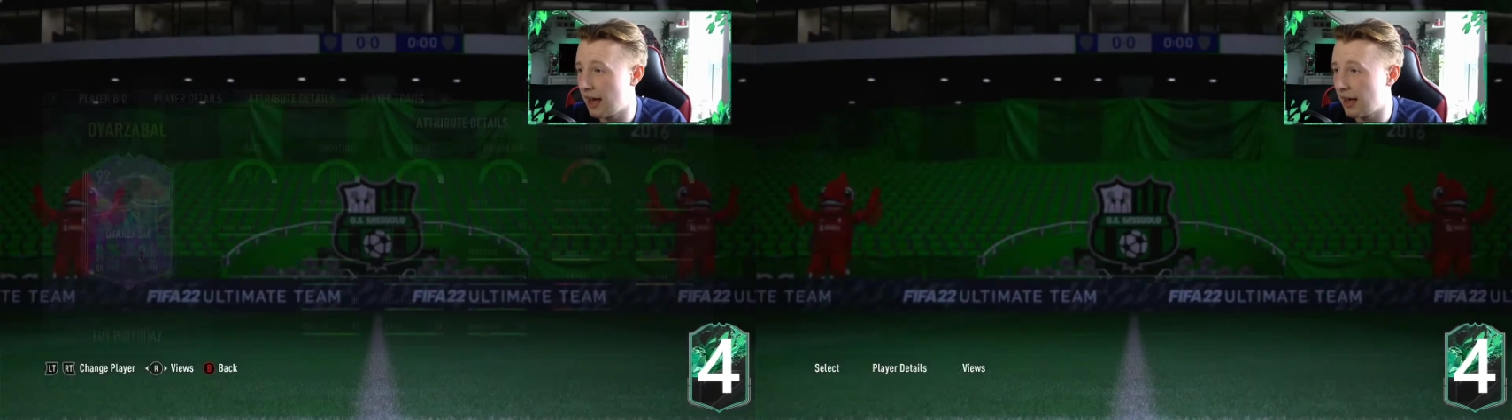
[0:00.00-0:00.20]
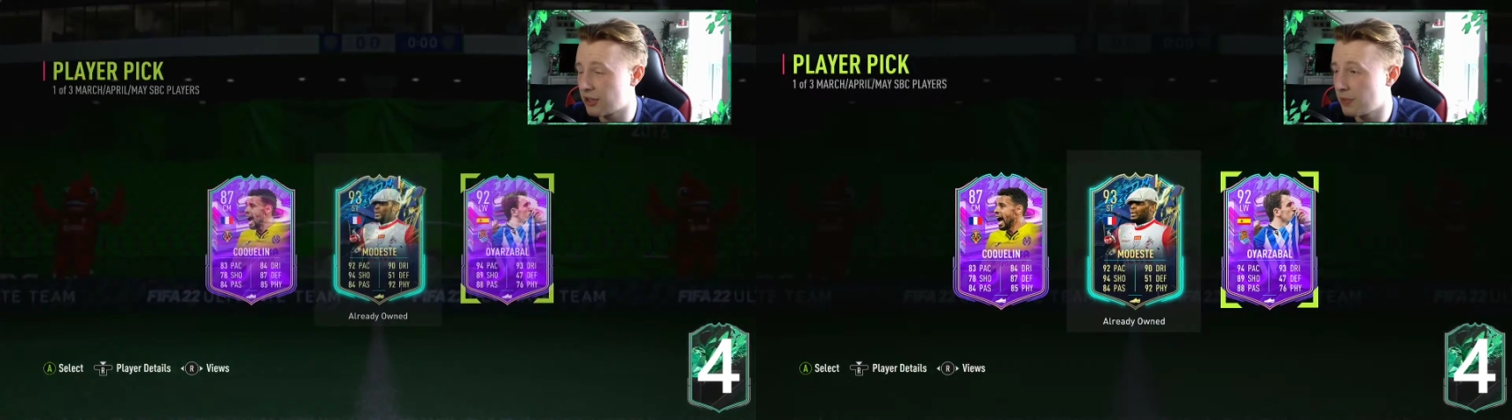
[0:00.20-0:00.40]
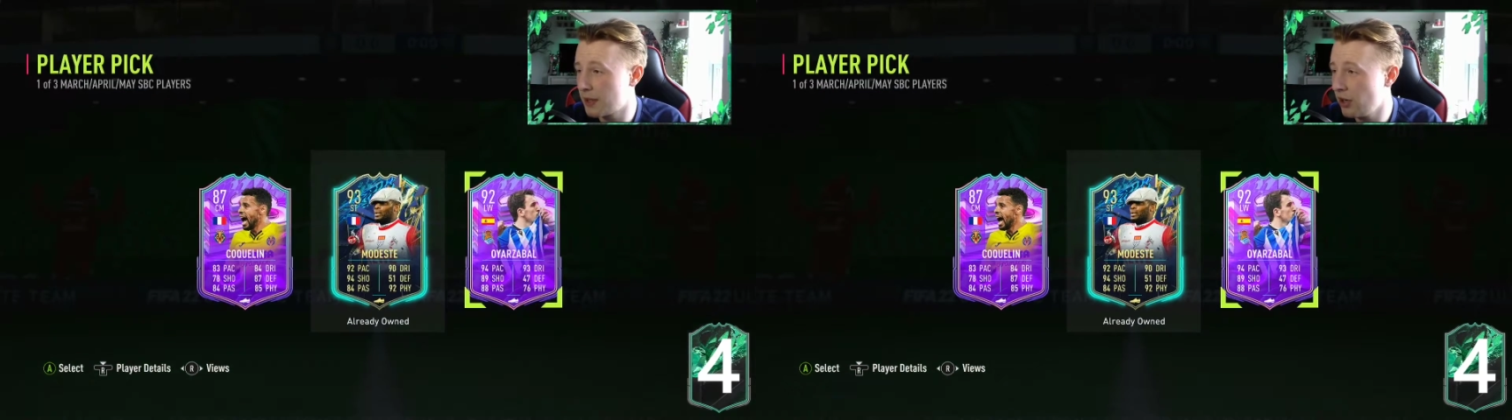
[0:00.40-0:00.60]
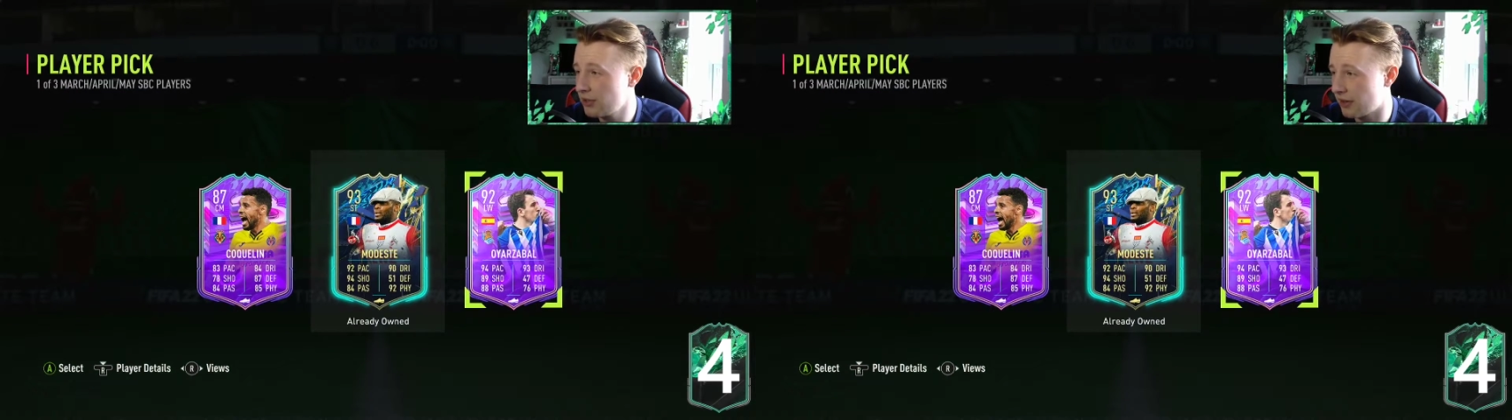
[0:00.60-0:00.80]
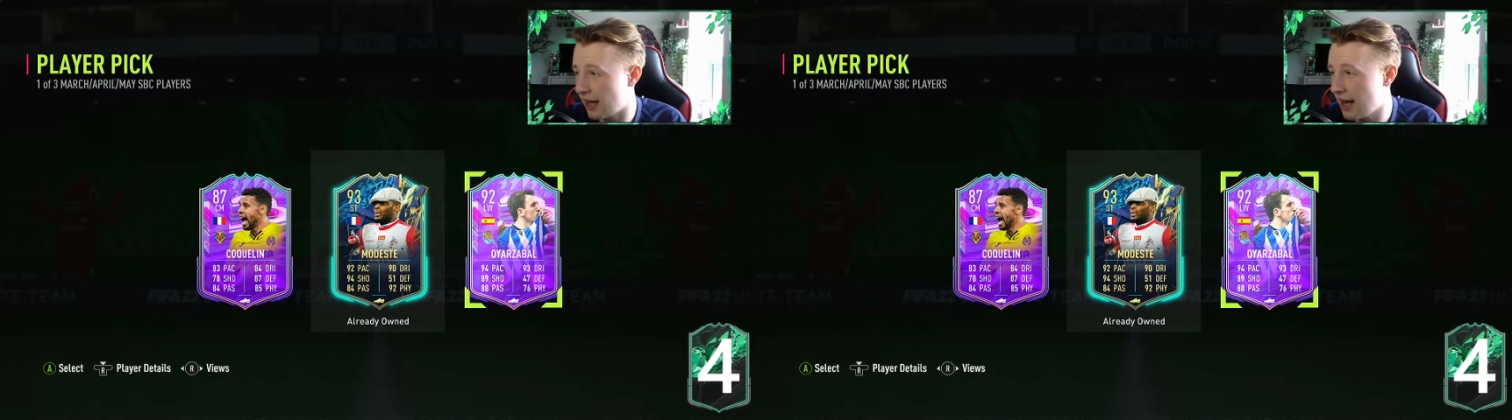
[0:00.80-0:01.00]
And so because
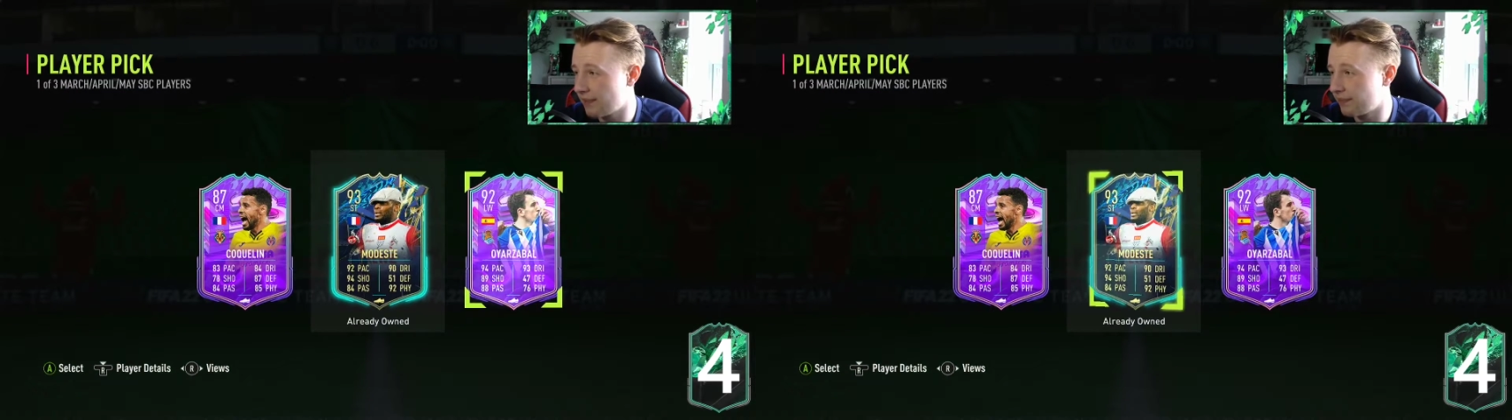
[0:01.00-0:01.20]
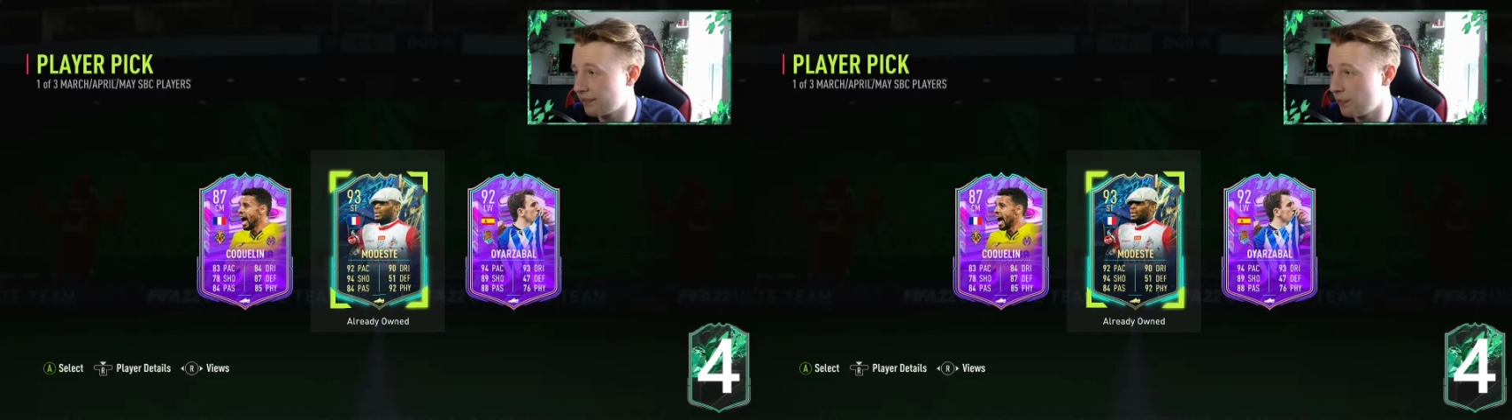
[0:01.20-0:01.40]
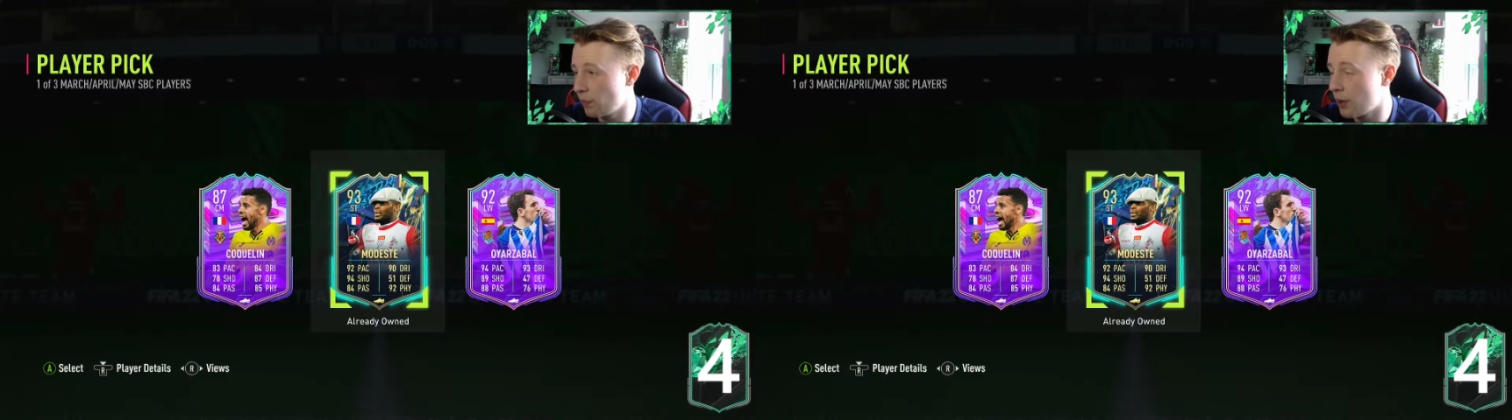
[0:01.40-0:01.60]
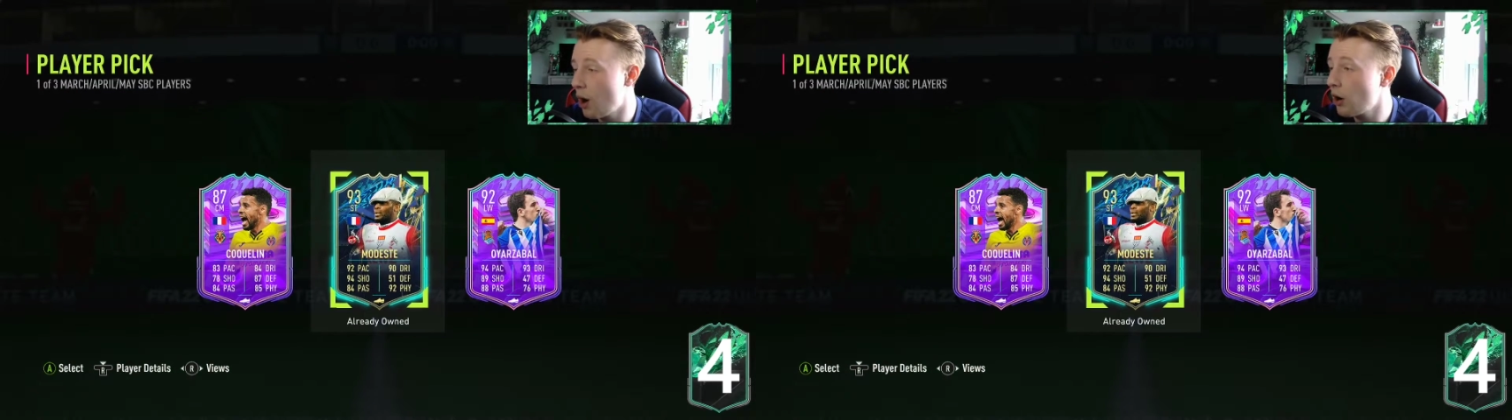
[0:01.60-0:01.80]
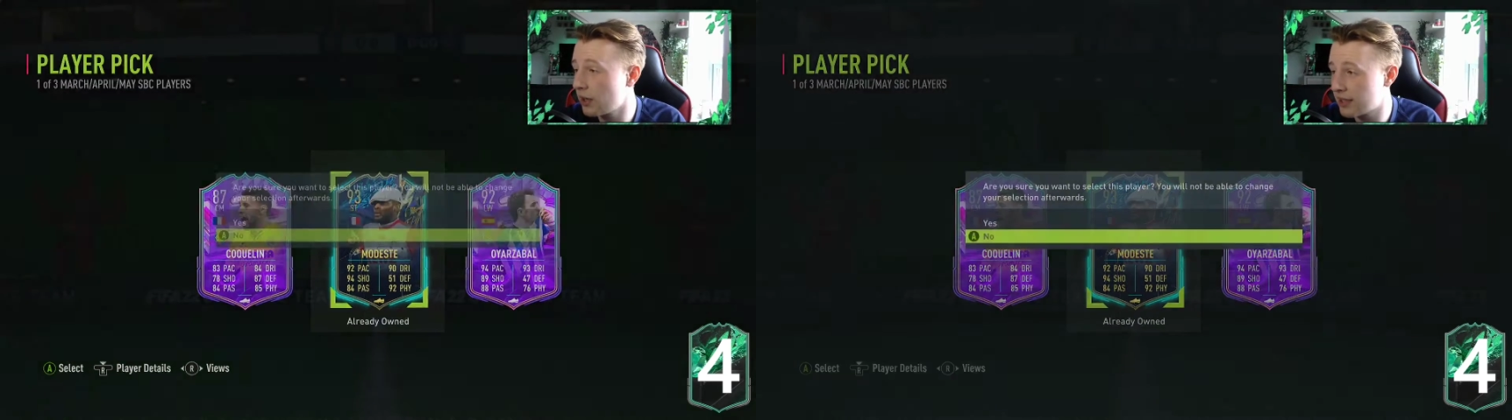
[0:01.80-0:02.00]
of that, we
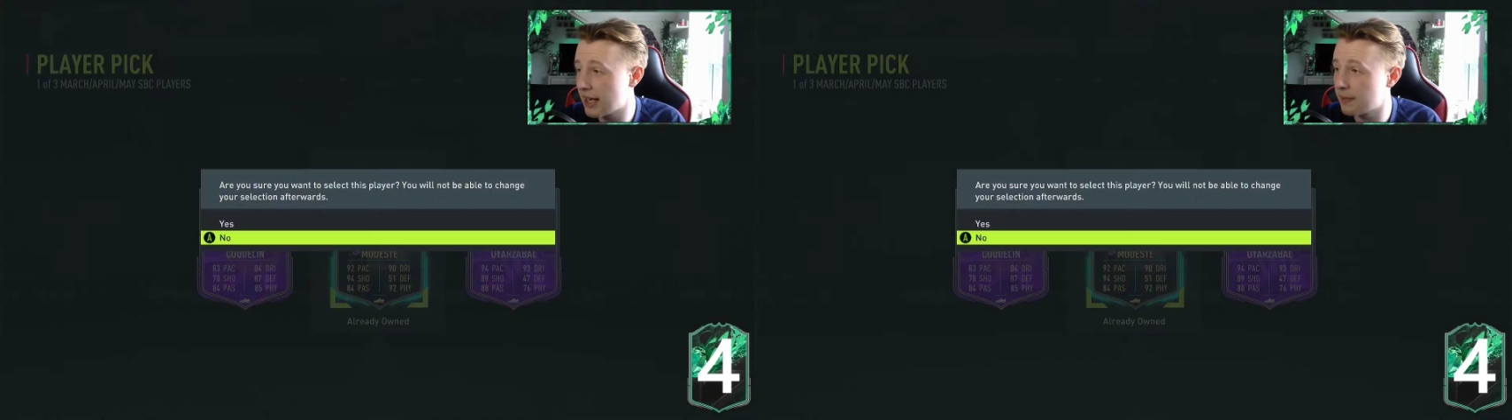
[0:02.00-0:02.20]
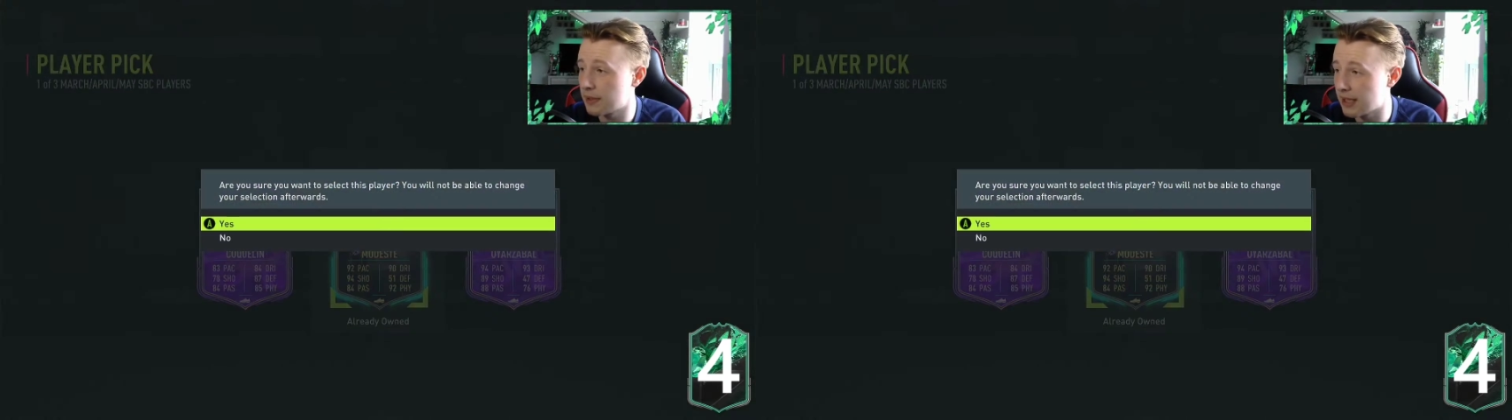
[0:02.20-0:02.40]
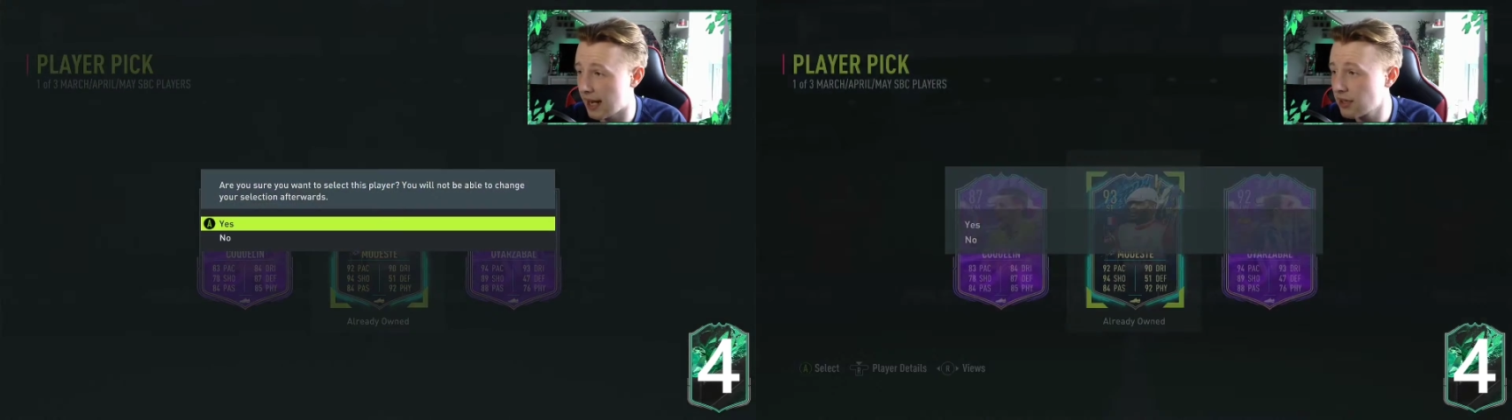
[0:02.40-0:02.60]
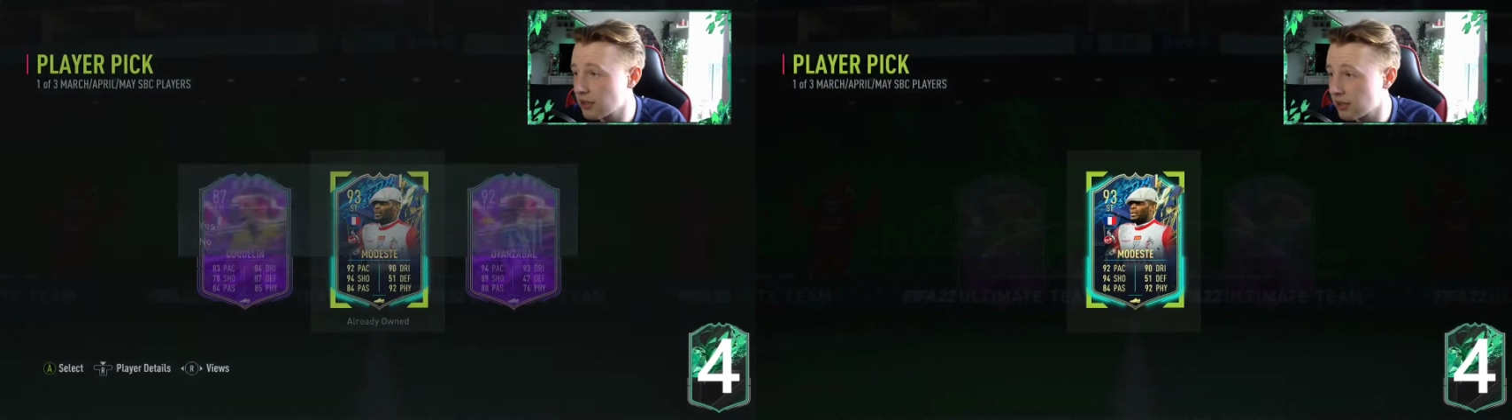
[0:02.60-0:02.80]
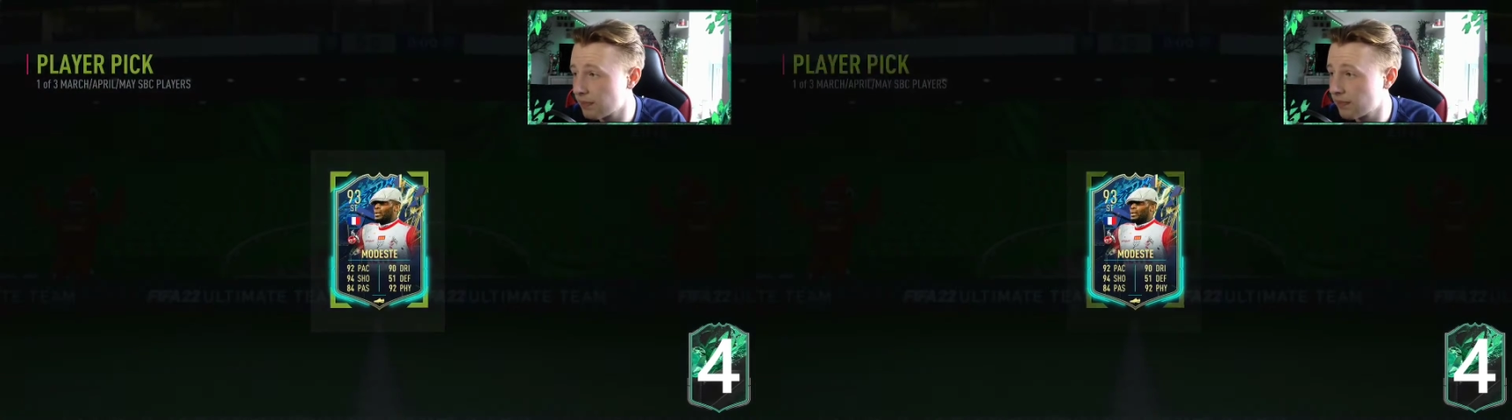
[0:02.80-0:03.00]
are going to take Modest.